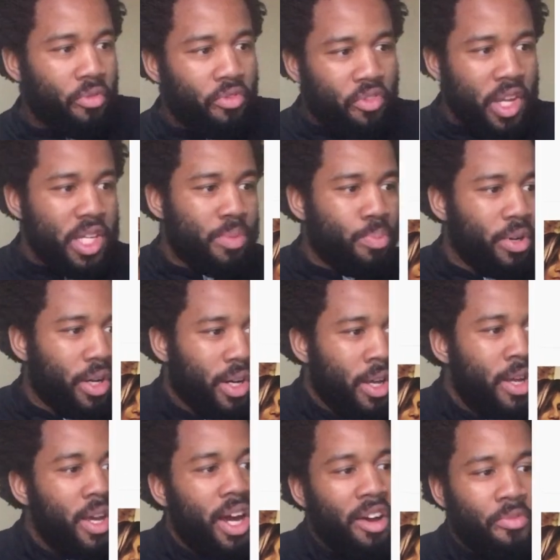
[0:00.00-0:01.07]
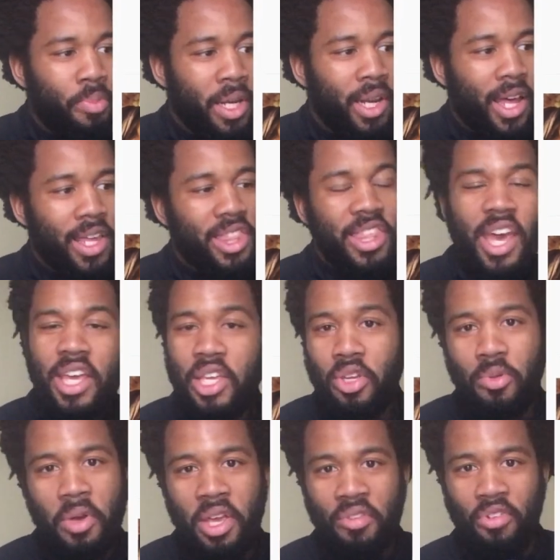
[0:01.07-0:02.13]
on Facebook, I've been like, thank
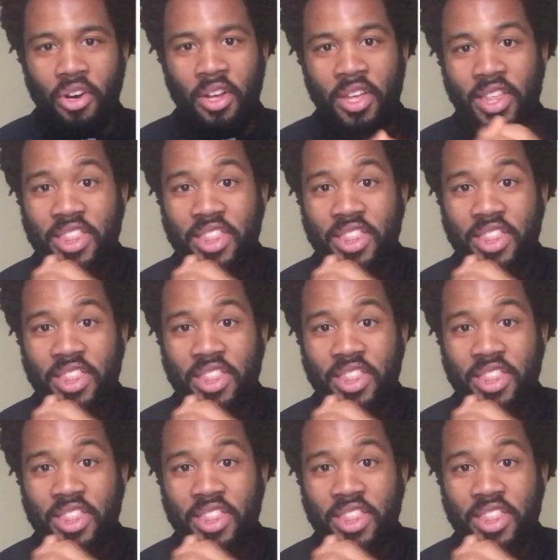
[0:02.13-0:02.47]
you, Eva.